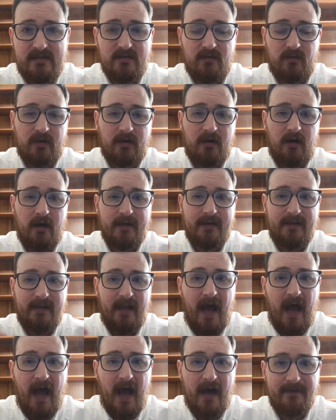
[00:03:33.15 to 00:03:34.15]
or God
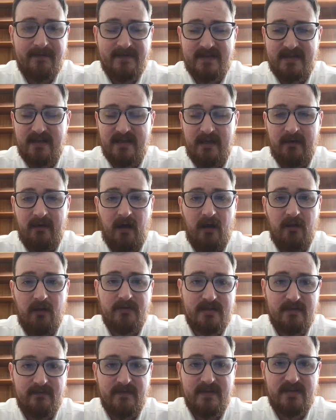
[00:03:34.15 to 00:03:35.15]
laughs and
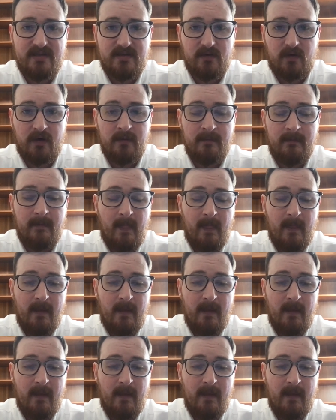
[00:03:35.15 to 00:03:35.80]
others of this sort,